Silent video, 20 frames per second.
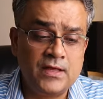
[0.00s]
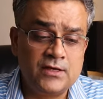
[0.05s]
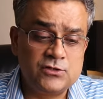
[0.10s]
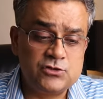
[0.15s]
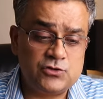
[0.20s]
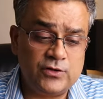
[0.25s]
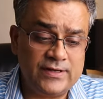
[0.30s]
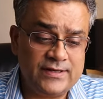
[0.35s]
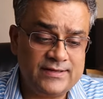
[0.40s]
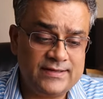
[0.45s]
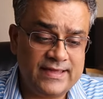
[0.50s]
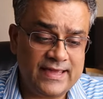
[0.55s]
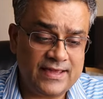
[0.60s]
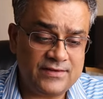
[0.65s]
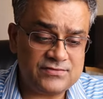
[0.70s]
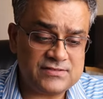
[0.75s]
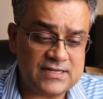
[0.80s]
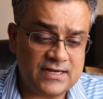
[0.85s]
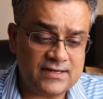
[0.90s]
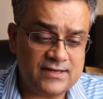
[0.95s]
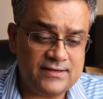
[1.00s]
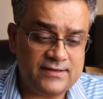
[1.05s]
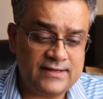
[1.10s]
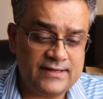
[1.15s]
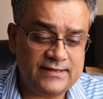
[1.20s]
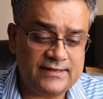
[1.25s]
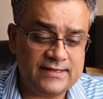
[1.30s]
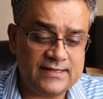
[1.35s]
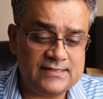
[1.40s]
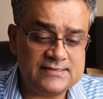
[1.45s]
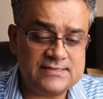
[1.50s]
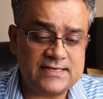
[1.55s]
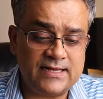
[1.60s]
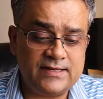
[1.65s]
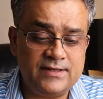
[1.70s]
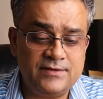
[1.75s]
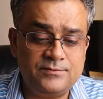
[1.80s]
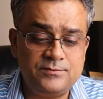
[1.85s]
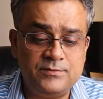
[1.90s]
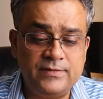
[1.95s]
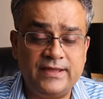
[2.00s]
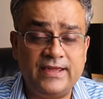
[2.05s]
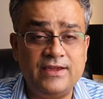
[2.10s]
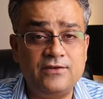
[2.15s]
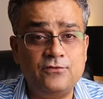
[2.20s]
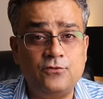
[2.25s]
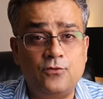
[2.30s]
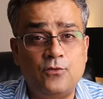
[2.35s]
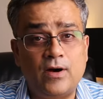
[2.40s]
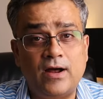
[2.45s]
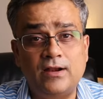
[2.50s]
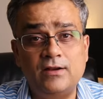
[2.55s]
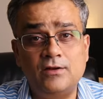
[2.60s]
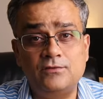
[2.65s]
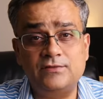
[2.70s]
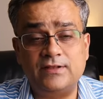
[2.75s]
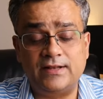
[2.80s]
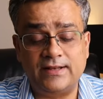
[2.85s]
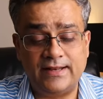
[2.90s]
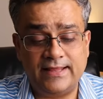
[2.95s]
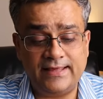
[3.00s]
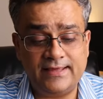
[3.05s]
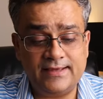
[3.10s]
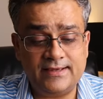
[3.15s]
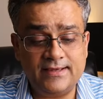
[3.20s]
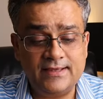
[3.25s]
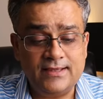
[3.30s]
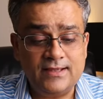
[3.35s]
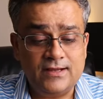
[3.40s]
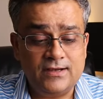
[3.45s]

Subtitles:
So it gave certain details and it gave one of the link,